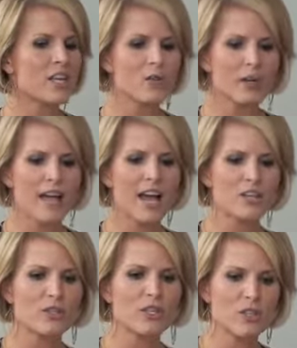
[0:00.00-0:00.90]
You can
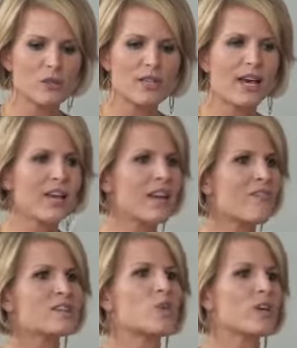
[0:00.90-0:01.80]
actually use that kind
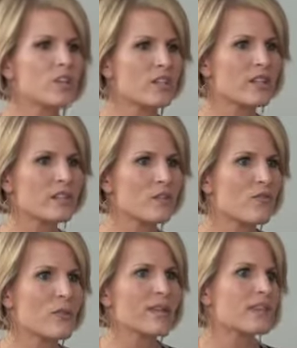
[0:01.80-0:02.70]
of as a wish list. So
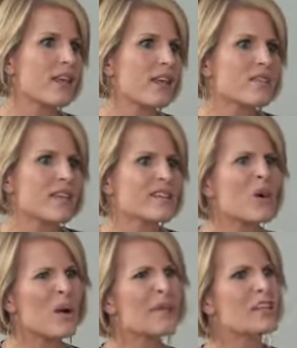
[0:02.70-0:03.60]
if you guys think of things,
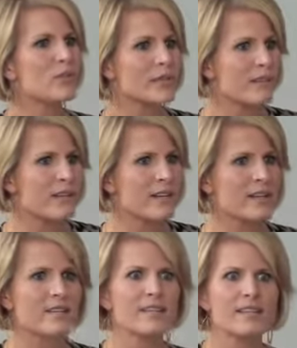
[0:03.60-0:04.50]
oh, I'm interested in it,
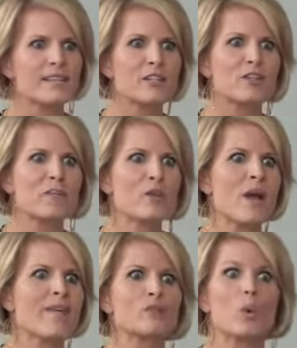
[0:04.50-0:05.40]
it doesn't necessarily mean you
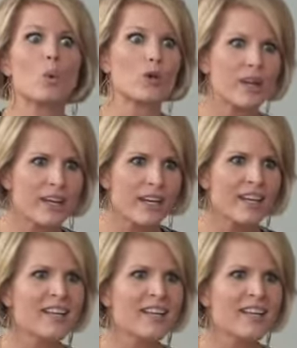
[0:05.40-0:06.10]
have to order it.